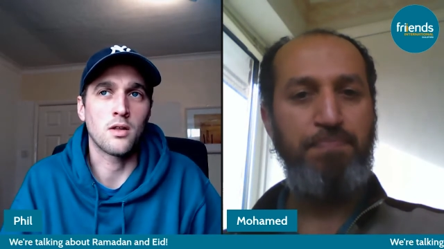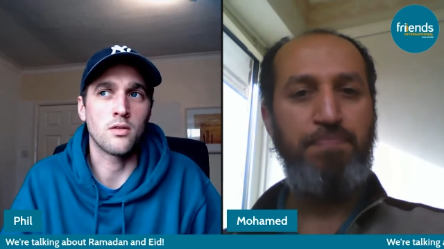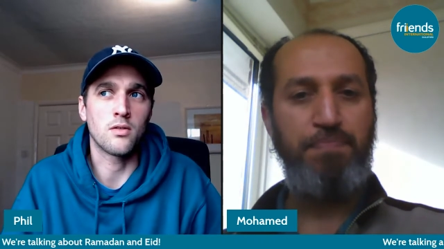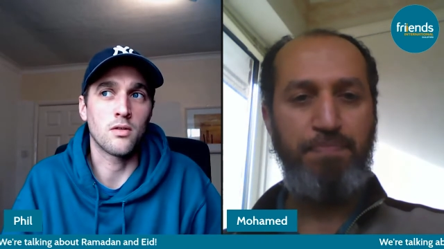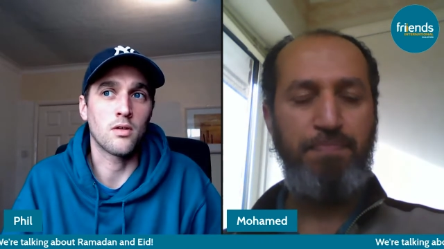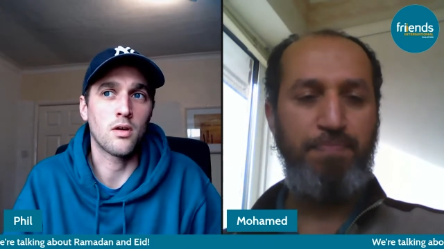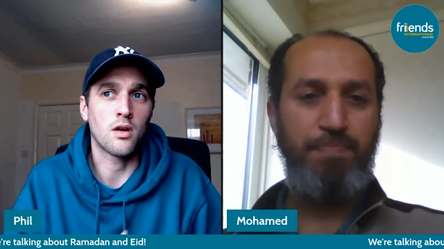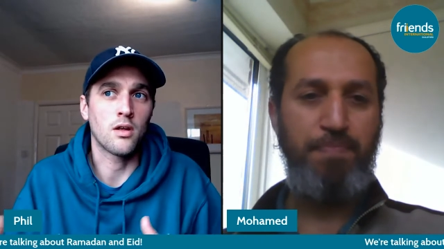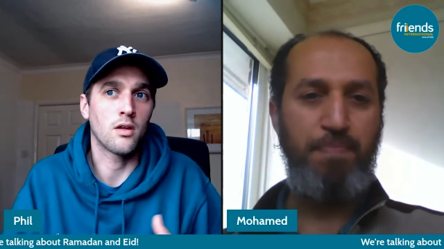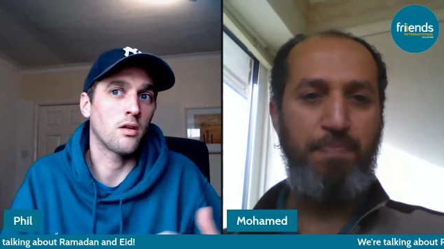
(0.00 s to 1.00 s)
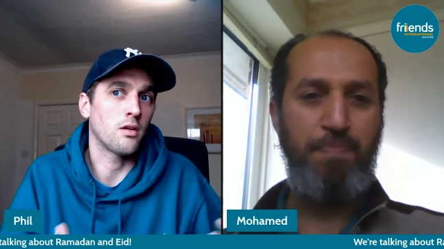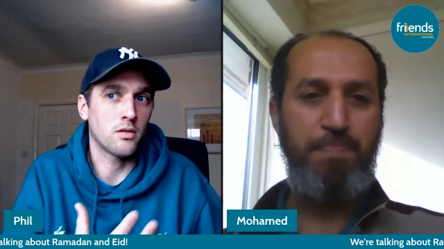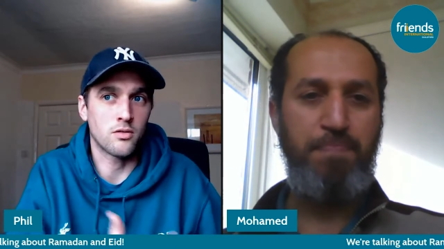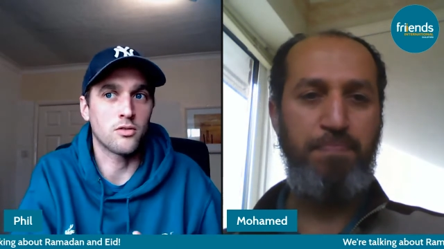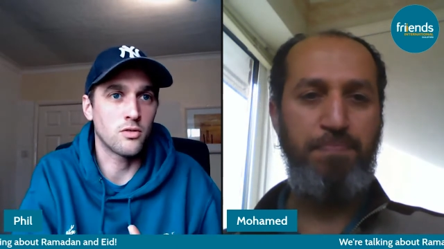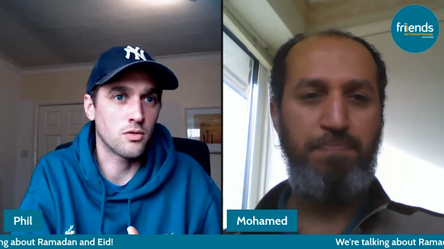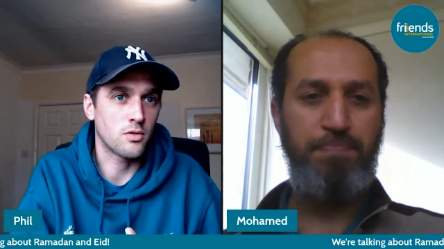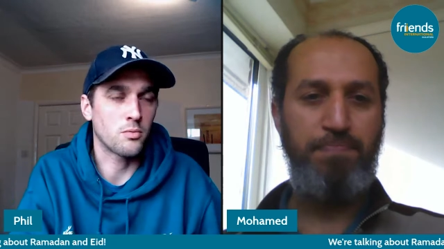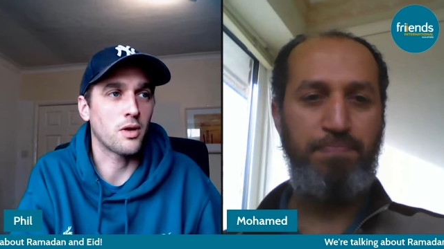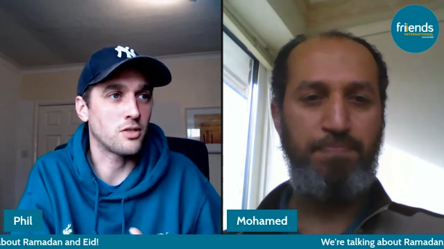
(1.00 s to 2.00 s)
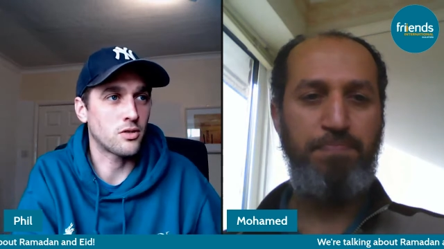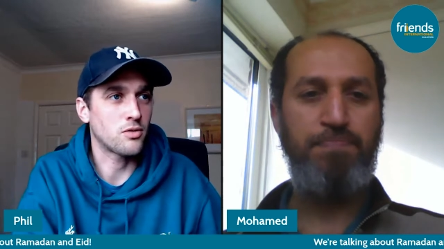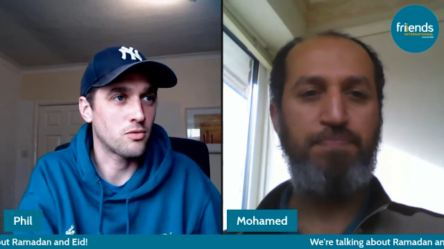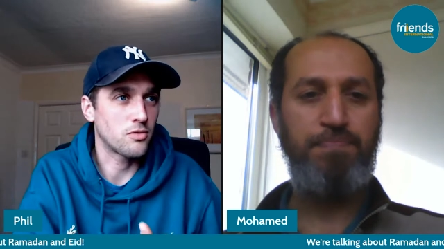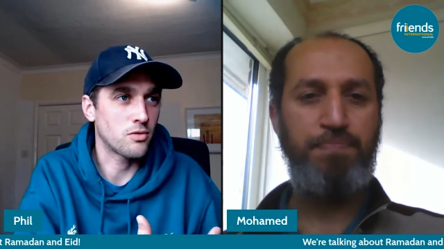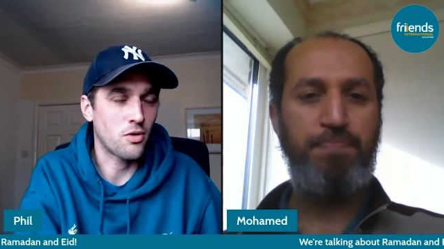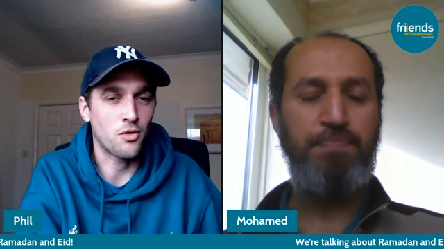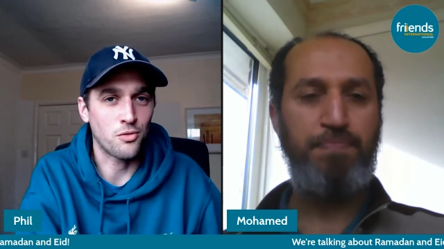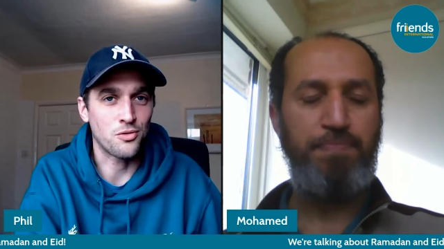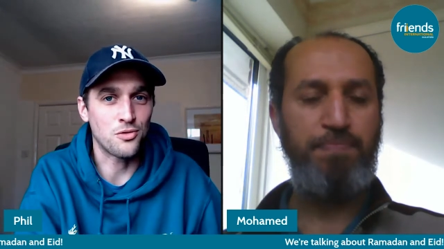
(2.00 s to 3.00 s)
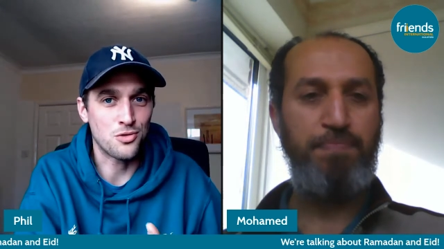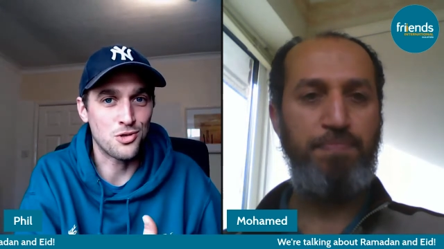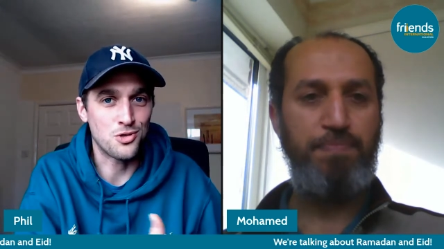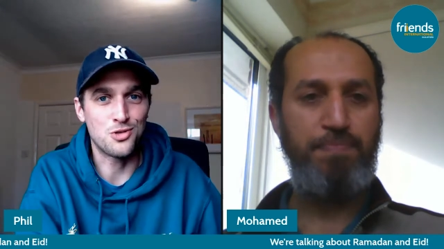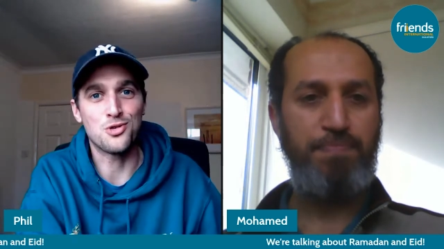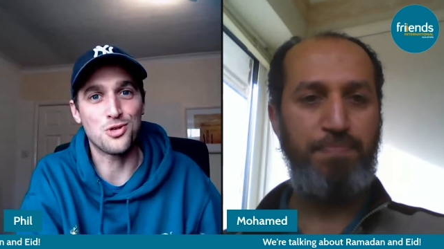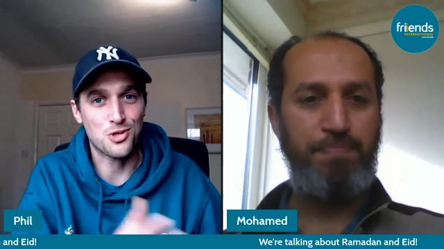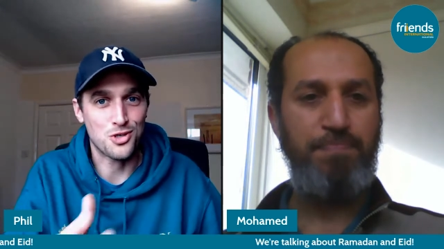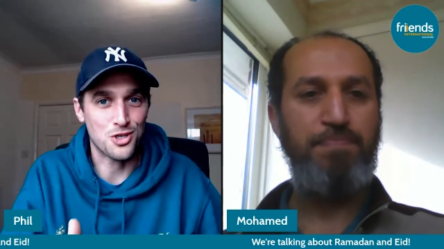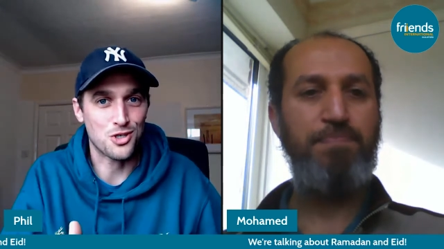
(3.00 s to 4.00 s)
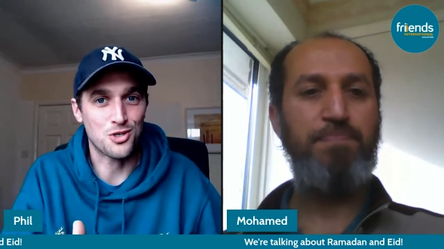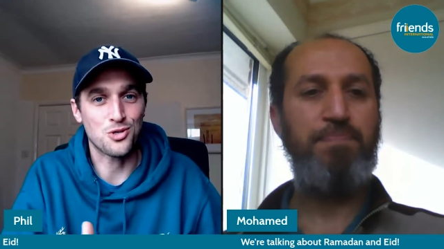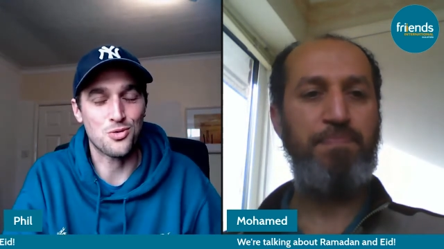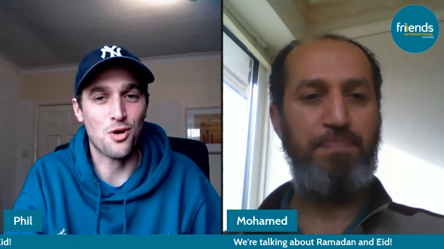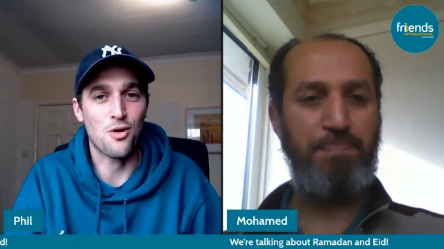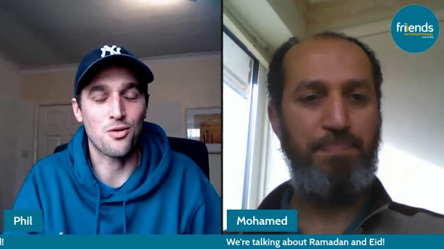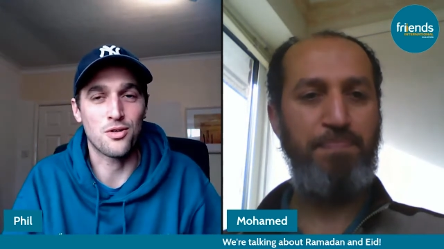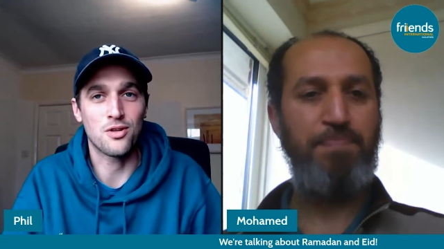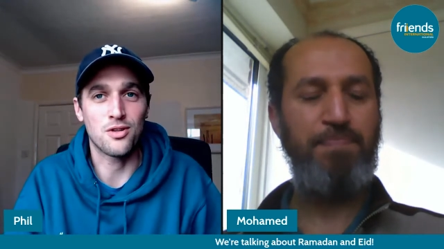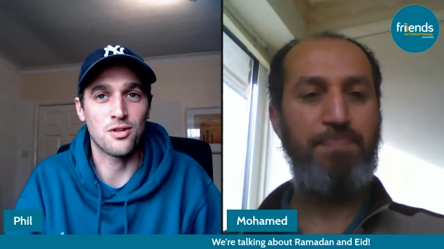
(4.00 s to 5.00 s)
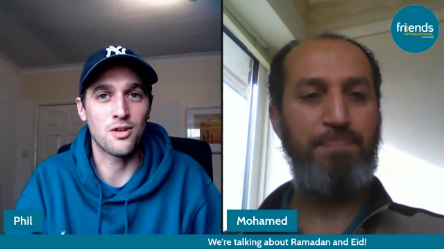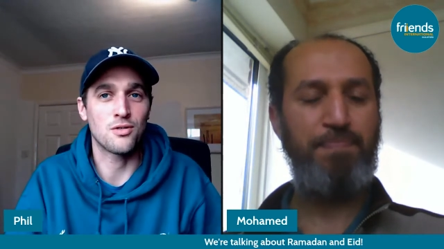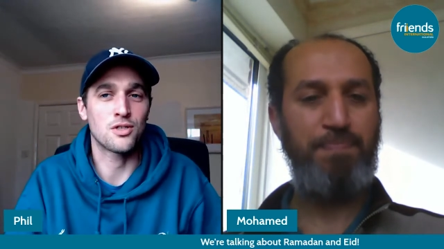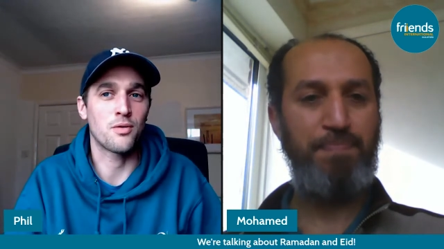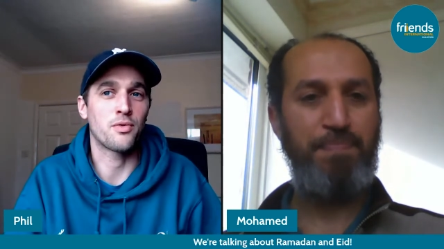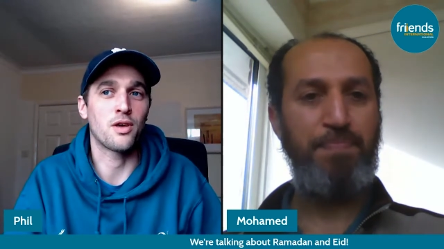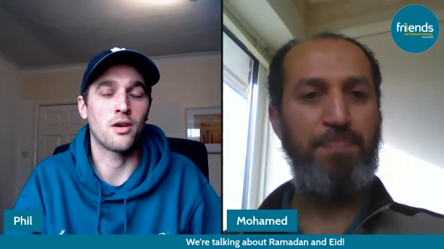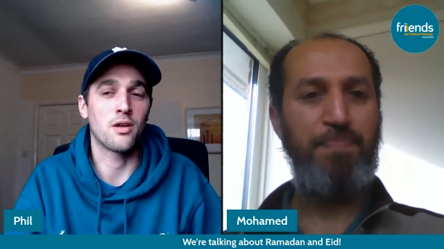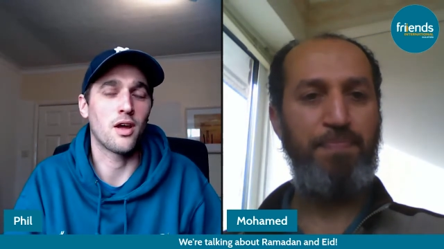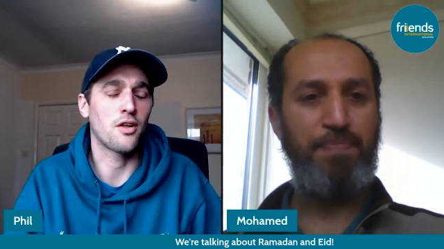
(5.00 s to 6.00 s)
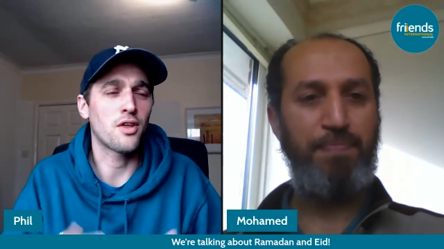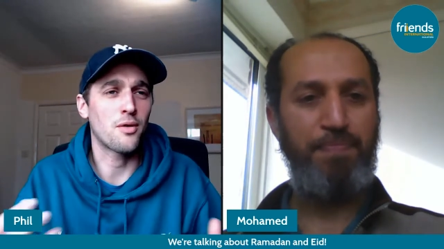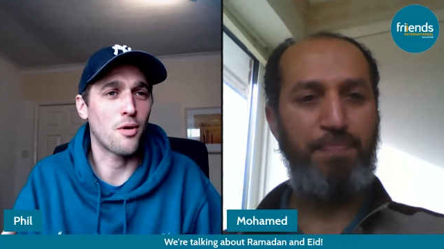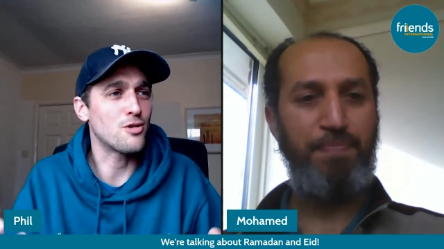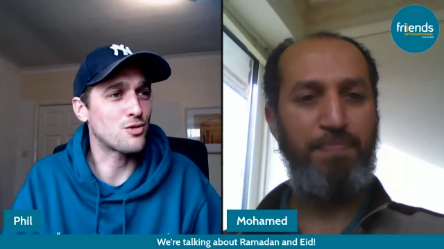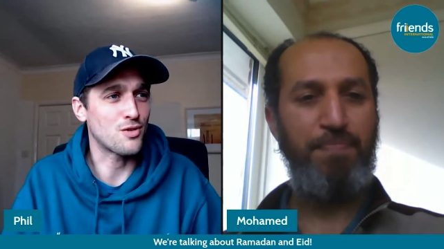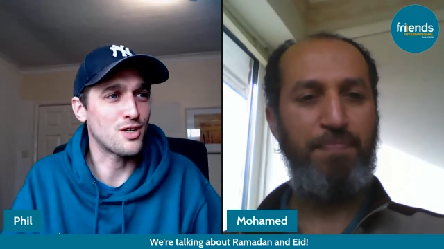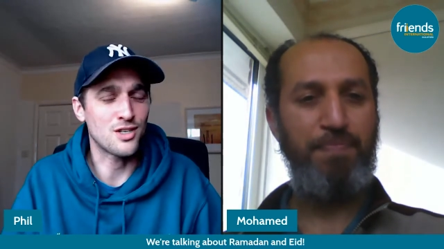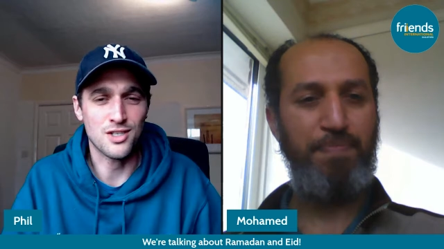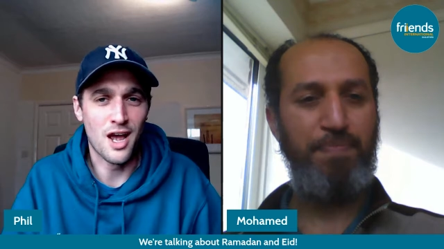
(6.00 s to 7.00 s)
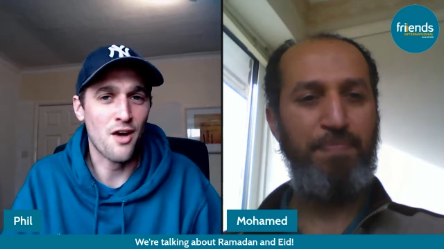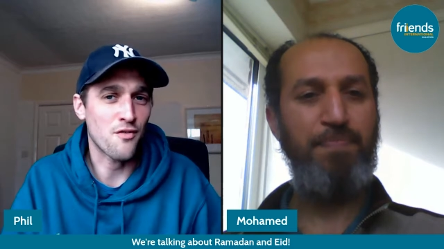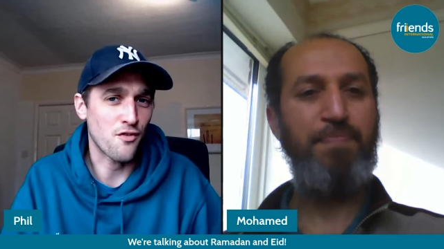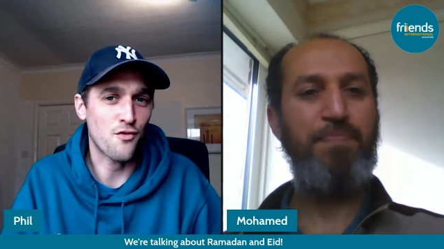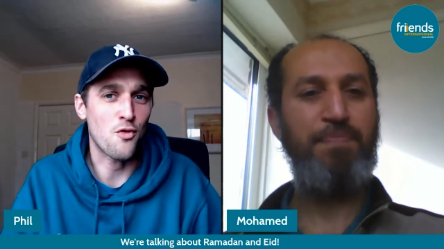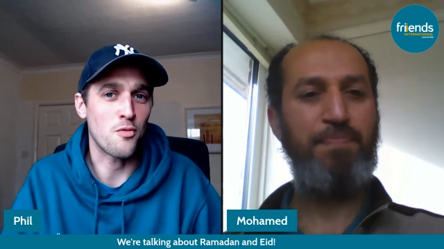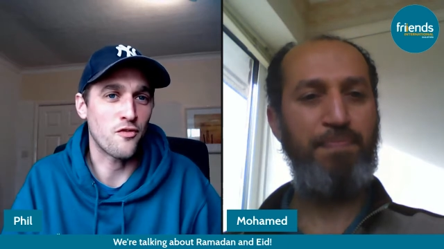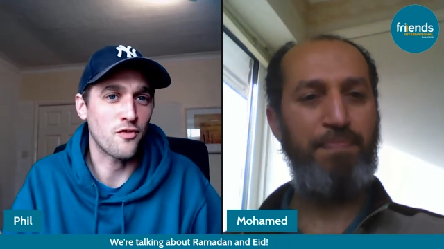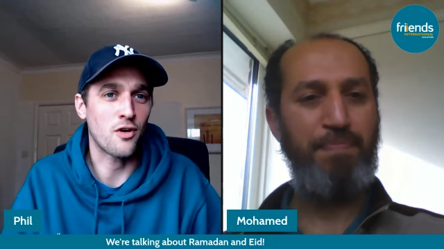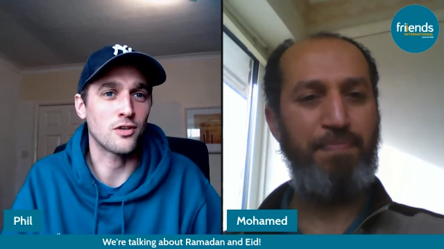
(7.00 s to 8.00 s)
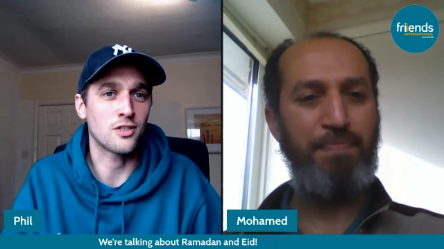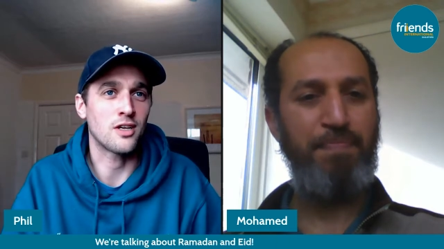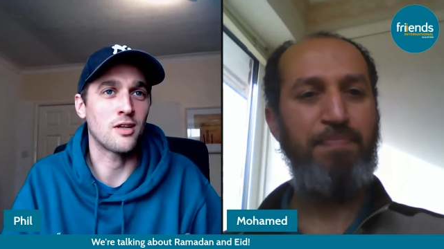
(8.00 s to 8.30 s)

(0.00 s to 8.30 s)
Speaker 1: and and based on Jewish tradition as well that there is something, and I think most religions have a form of fasting.